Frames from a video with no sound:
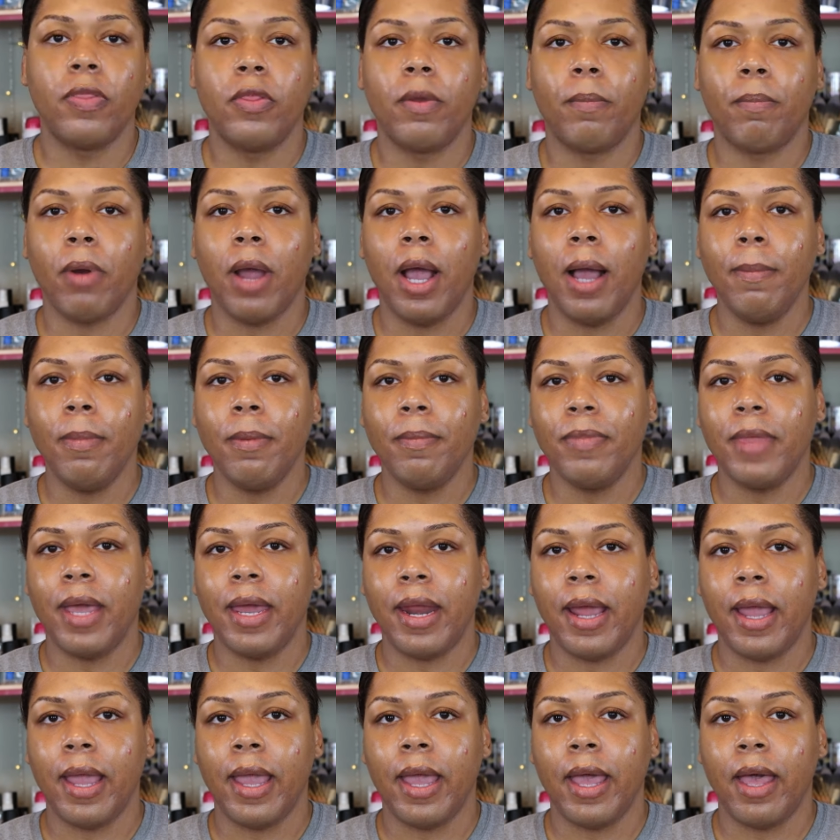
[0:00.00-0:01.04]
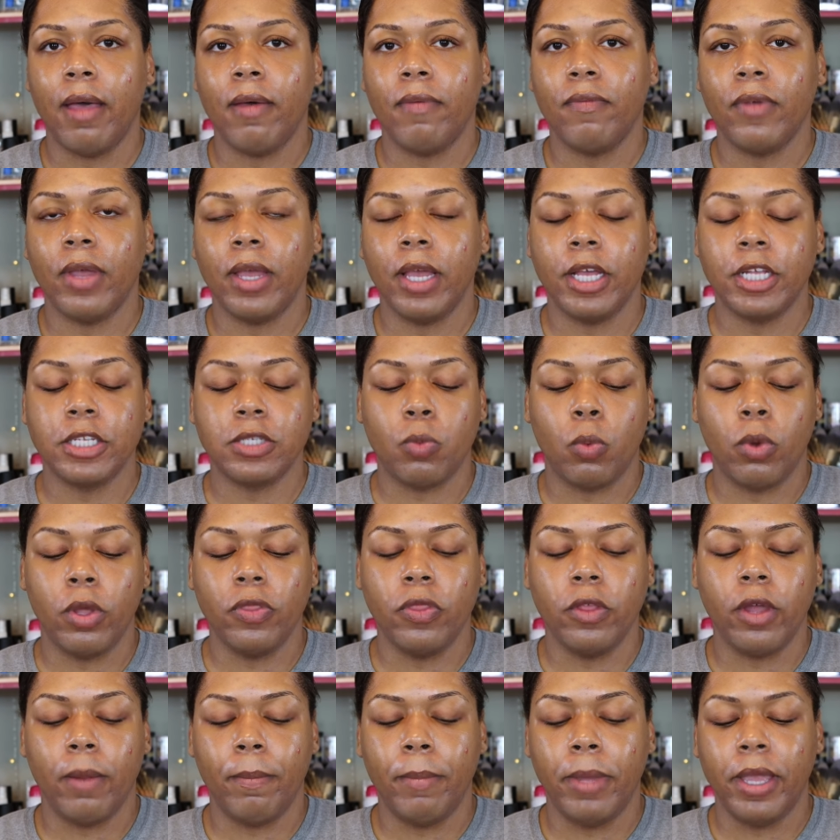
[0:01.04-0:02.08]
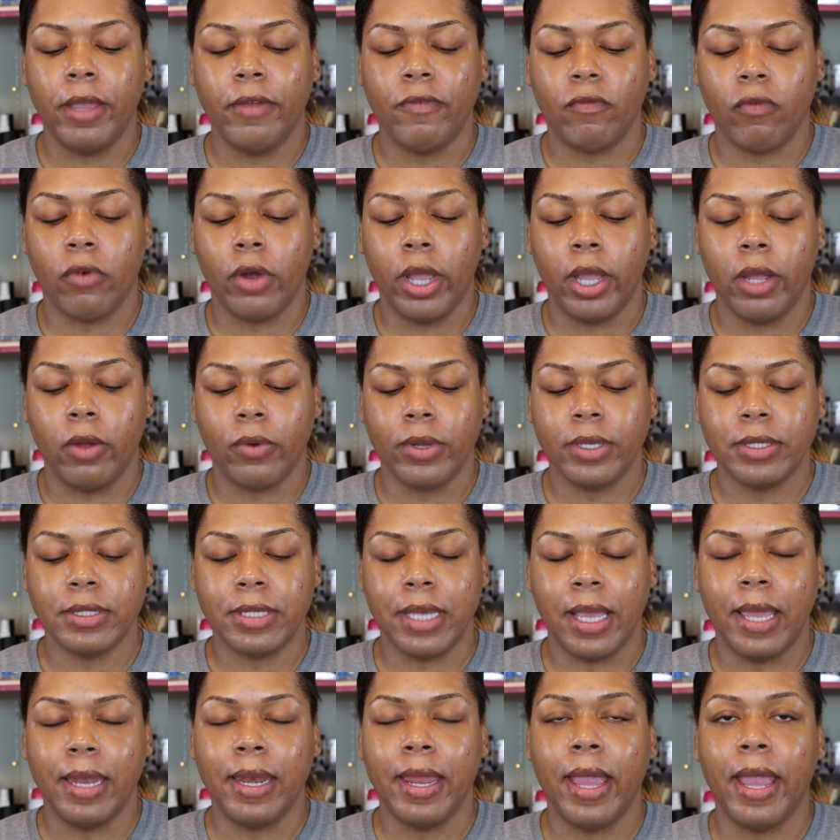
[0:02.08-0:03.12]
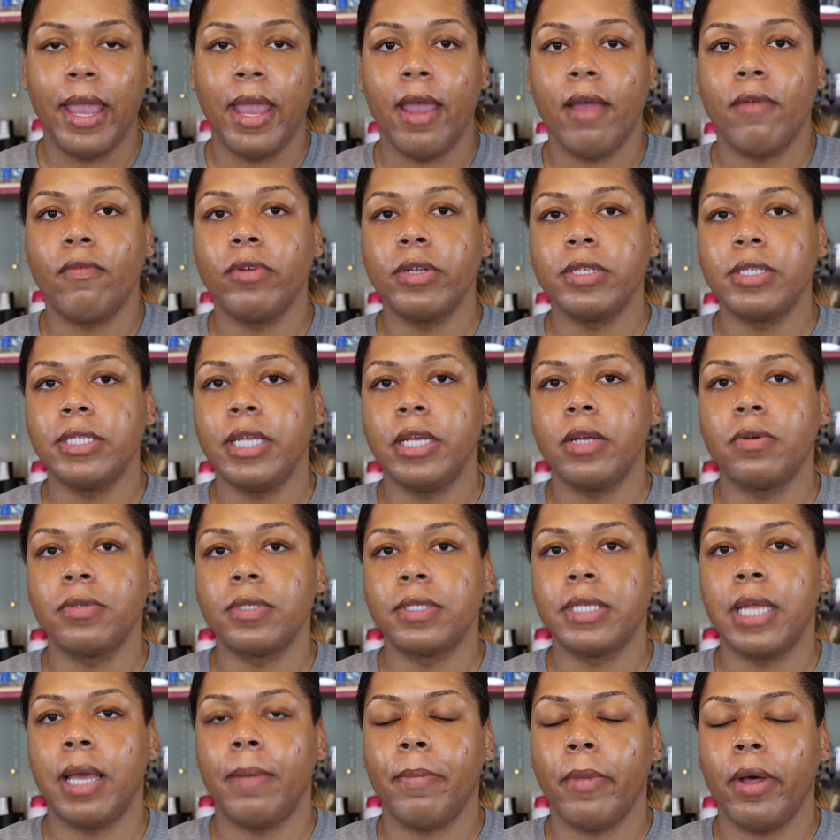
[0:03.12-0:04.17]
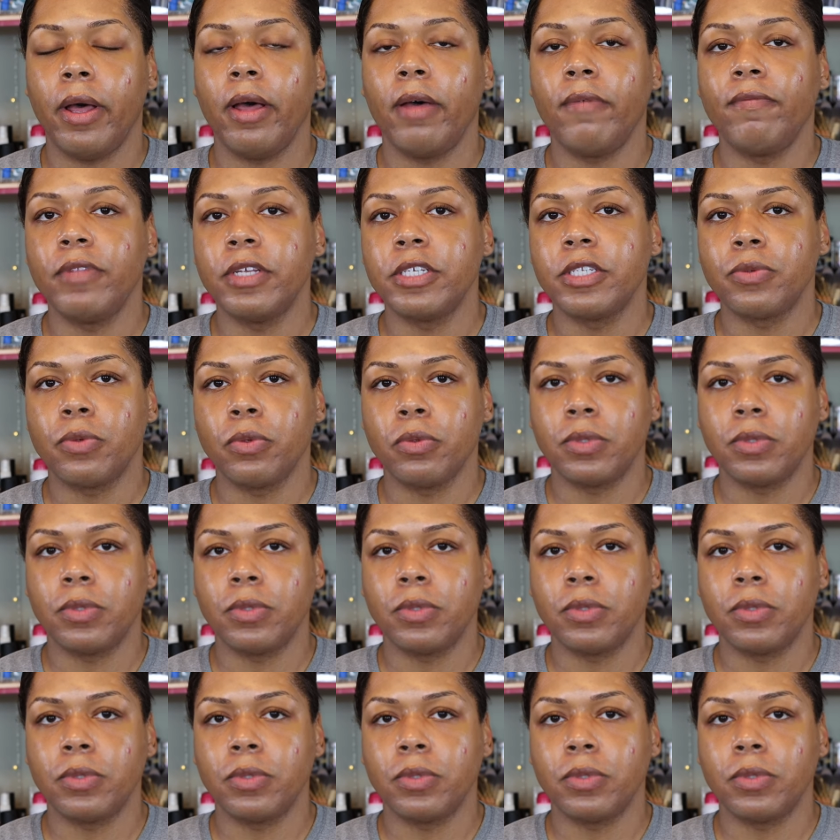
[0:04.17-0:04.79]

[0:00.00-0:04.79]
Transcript: The problem that I have is with there being fragrance in every single step of this